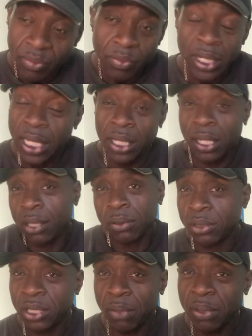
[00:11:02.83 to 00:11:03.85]
I don't know.
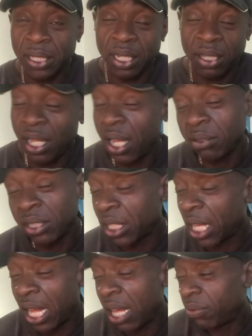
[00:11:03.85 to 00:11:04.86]
Do you know what
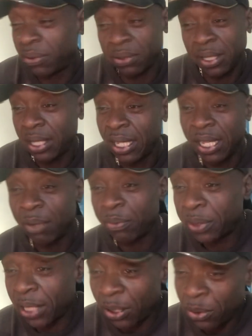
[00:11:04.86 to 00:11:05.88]
I mean?
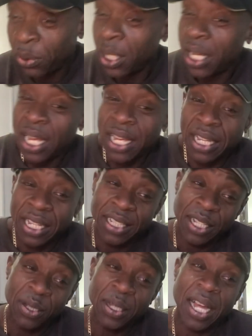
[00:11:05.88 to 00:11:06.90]
So,
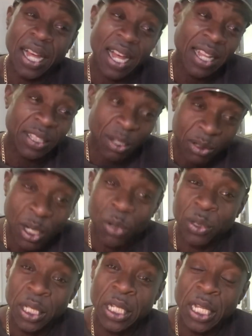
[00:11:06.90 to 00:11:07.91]
I don't know.
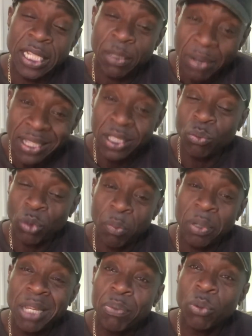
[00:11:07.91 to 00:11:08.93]
It depends on what
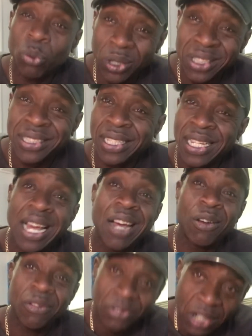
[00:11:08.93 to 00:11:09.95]
people want out
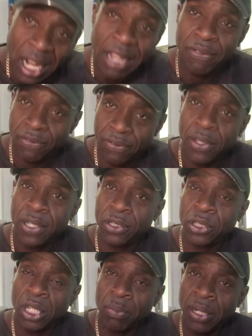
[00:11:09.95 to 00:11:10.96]
of life. Do
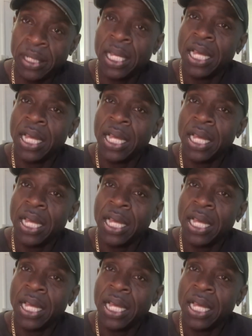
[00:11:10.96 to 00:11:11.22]
you know what I mean?